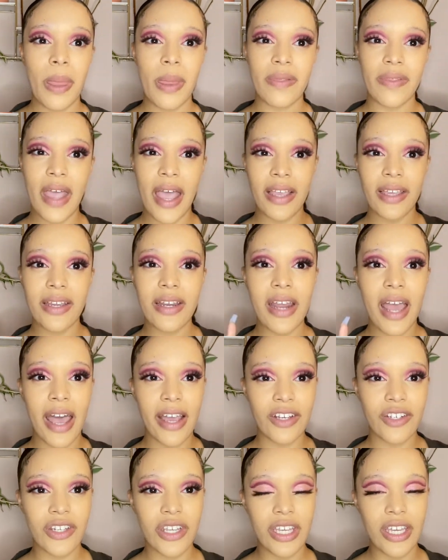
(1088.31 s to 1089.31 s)
that can
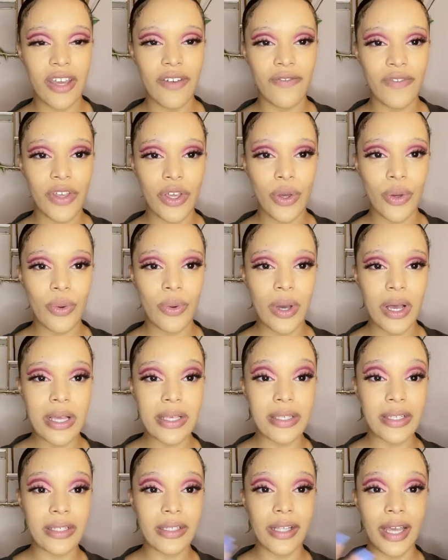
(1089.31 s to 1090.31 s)
actually give you a
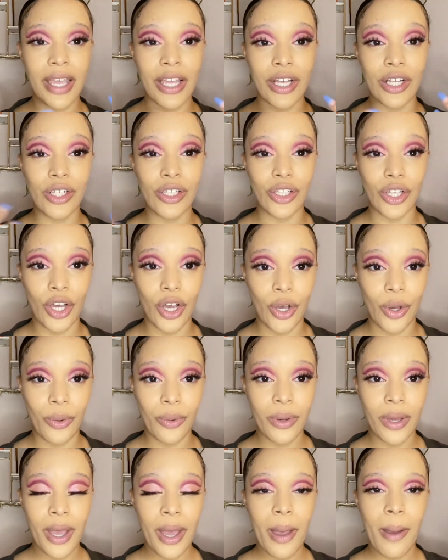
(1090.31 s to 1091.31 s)
slight
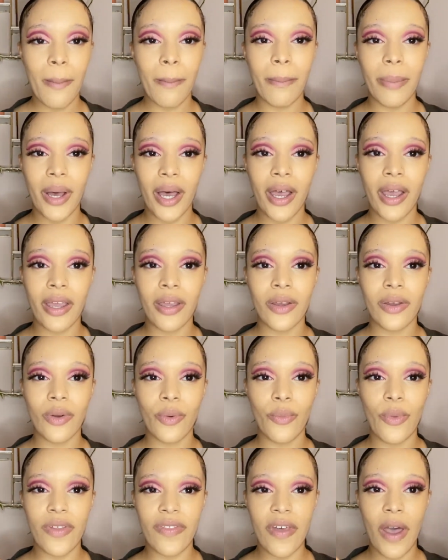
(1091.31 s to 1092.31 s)
glow but
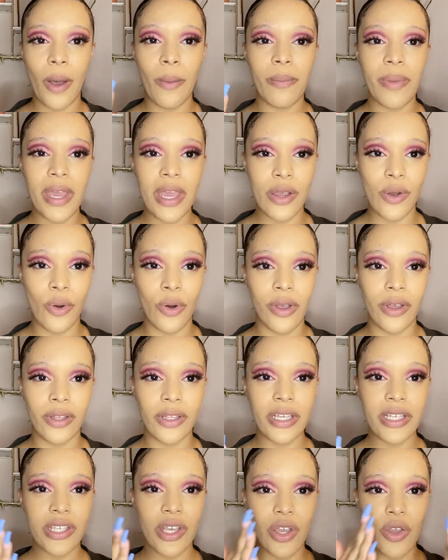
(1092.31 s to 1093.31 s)
without being
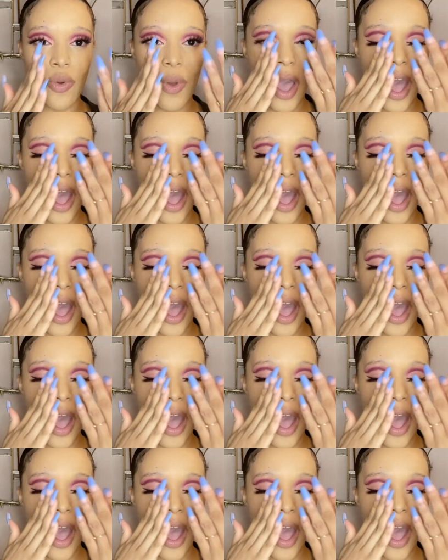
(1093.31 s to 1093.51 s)
oily. So you